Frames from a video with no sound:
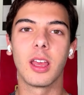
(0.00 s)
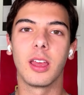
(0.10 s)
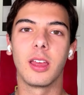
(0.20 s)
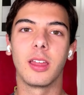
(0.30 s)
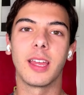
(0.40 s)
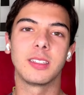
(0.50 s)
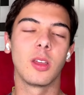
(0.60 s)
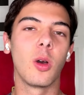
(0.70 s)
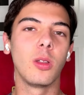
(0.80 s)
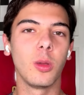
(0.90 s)
that's
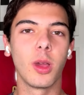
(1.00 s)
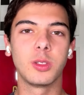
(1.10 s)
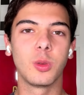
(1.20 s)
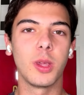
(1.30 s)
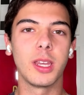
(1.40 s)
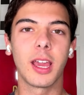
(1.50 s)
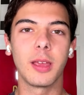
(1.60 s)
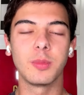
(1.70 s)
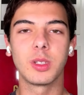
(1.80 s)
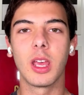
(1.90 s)
the only way to win
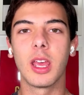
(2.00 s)
games.